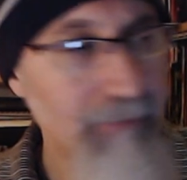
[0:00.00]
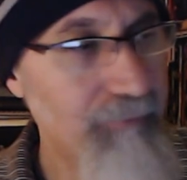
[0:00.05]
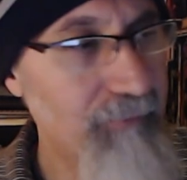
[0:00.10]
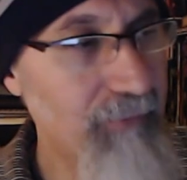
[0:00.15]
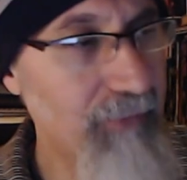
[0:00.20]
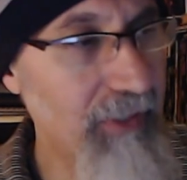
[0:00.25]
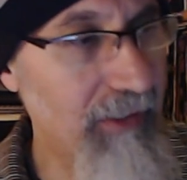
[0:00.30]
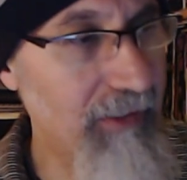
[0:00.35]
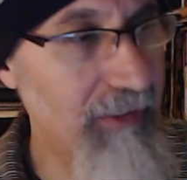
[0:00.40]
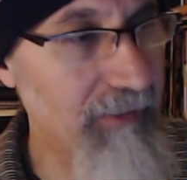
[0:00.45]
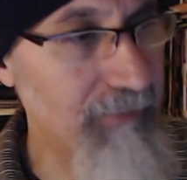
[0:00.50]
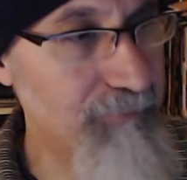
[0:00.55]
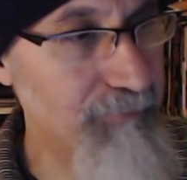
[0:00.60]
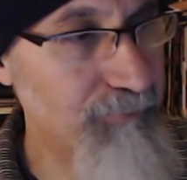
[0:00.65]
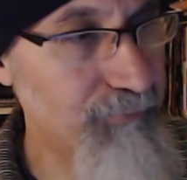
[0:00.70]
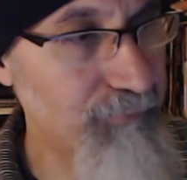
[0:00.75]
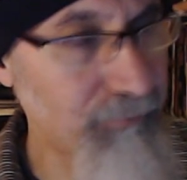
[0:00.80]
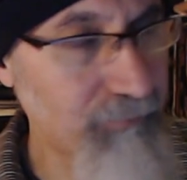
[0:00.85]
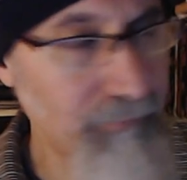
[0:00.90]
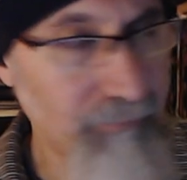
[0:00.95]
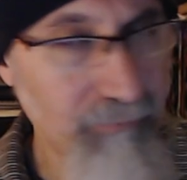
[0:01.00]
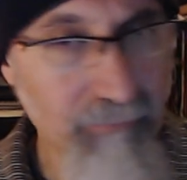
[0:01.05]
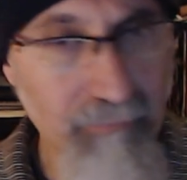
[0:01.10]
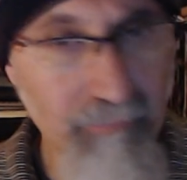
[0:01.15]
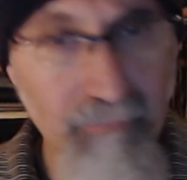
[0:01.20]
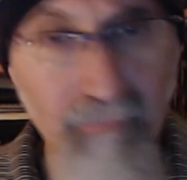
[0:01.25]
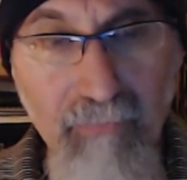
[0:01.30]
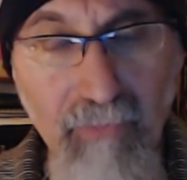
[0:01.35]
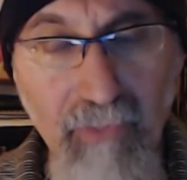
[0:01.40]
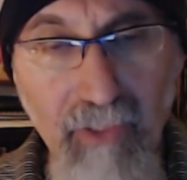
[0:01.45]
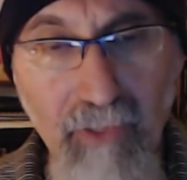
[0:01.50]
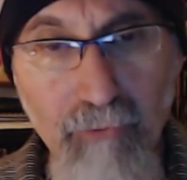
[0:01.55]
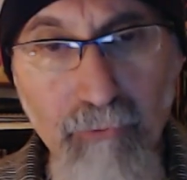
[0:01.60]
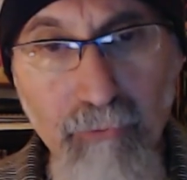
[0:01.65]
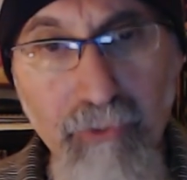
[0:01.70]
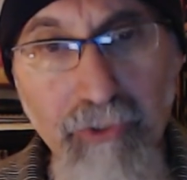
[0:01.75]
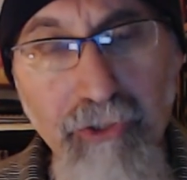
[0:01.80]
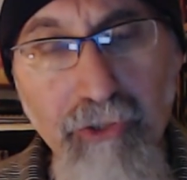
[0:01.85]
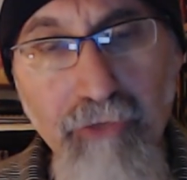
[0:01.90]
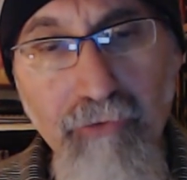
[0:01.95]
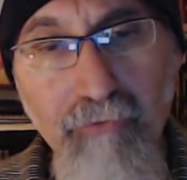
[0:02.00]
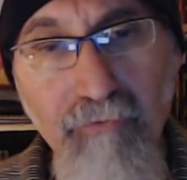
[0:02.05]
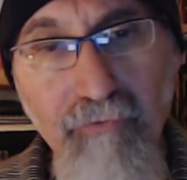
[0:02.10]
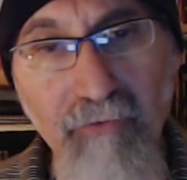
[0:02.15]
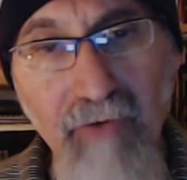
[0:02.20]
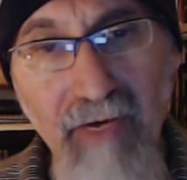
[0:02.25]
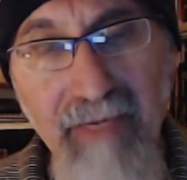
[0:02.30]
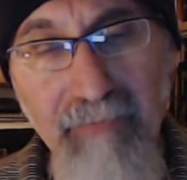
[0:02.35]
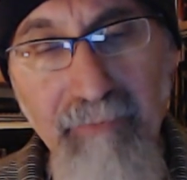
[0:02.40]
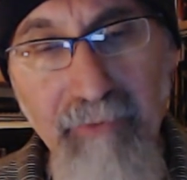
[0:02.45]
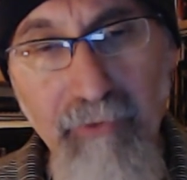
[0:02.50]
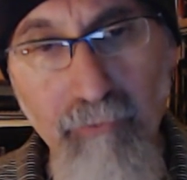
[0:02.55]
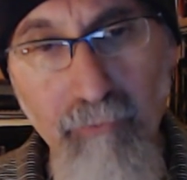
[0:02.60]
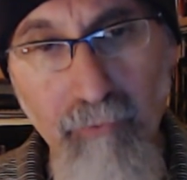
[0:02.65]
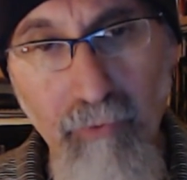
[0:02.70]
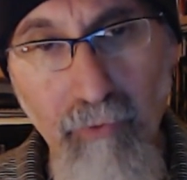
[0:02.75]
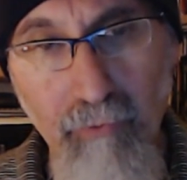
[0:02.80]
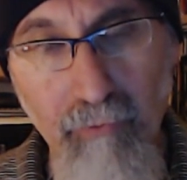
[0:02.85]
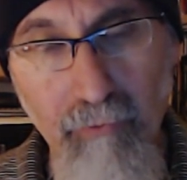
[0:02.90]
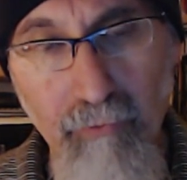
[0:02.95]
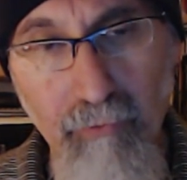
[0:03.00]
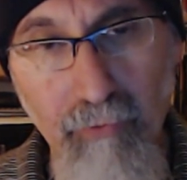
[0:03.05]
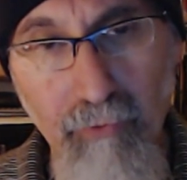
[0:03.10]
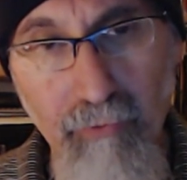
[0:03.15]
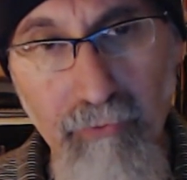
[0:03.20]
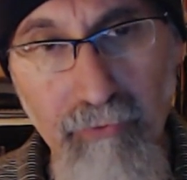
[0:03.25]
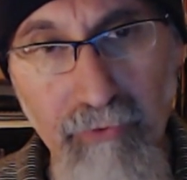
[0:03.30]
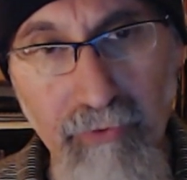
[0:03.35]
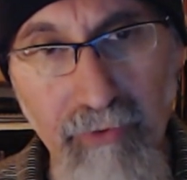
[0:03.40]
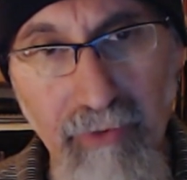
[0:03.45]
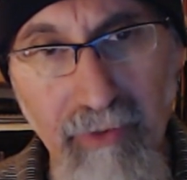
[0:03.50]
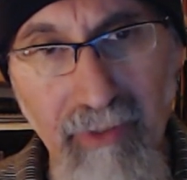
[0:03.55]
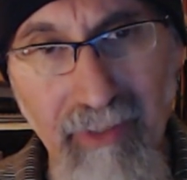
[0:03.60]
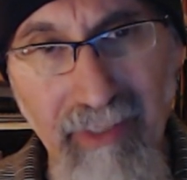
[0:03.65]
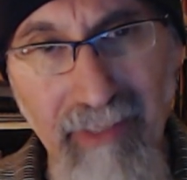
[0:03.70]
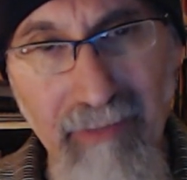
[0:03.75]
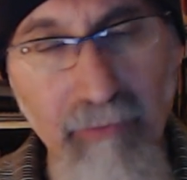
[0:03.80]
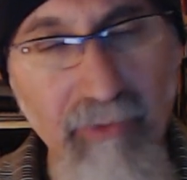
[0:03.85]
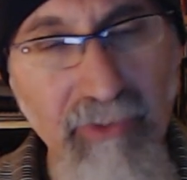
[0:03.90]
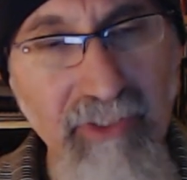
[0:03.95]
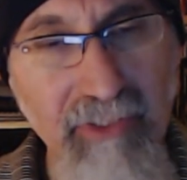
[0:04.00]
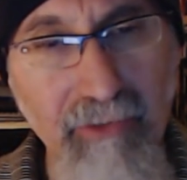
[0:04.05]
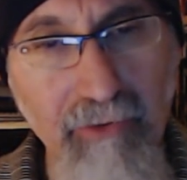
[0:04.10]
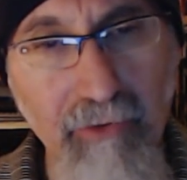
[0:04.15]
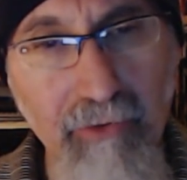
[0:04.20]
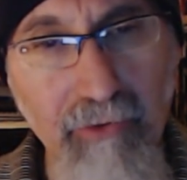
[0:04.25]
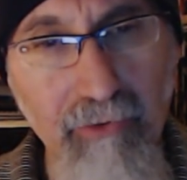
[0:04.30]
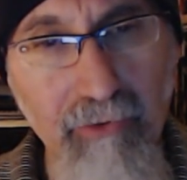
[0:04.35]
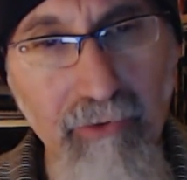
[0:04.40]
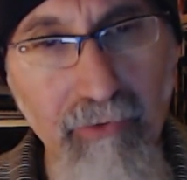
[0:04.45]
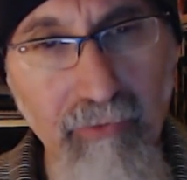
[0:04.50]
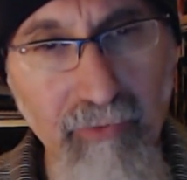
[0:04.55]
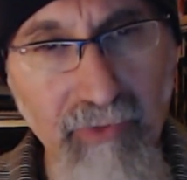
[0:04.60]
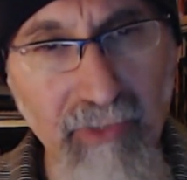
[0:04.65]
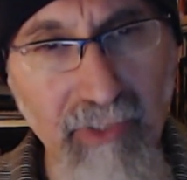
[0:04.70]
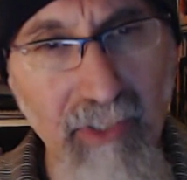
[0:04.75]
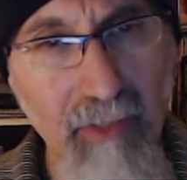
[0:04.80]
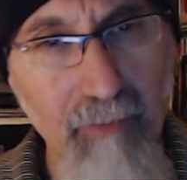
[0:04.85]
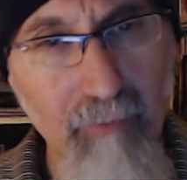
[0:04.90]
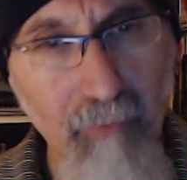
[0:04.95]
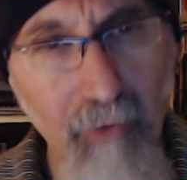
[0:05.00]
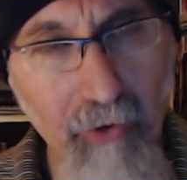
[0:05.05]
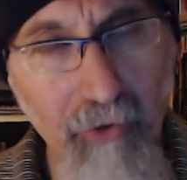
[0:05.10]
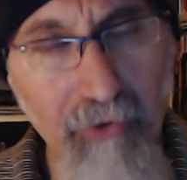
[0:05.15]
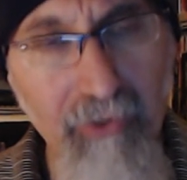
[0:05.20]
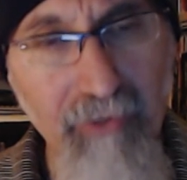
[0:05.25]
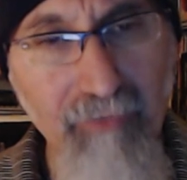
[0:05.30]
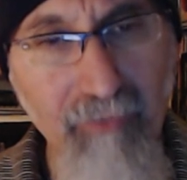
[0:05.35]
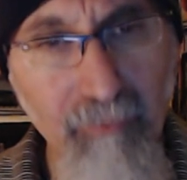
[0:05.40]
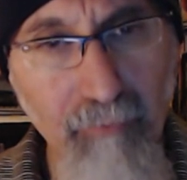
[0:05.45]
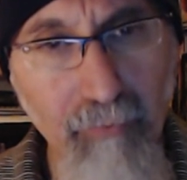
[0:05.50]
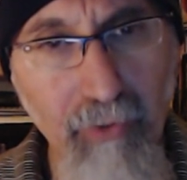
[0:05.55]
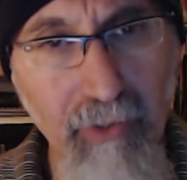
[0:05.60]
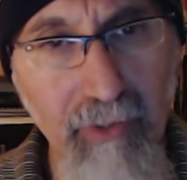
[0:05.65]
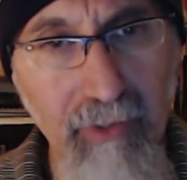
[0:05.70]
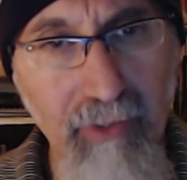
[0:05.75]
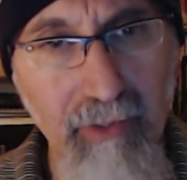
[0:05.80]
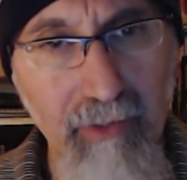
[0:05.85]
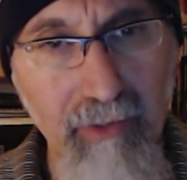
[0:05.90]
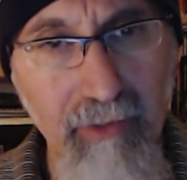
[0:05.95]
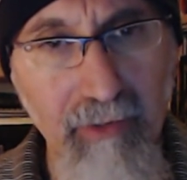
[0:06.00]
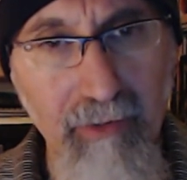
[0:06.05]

um, richard feynman wrote and it wasn't an article it was part of a book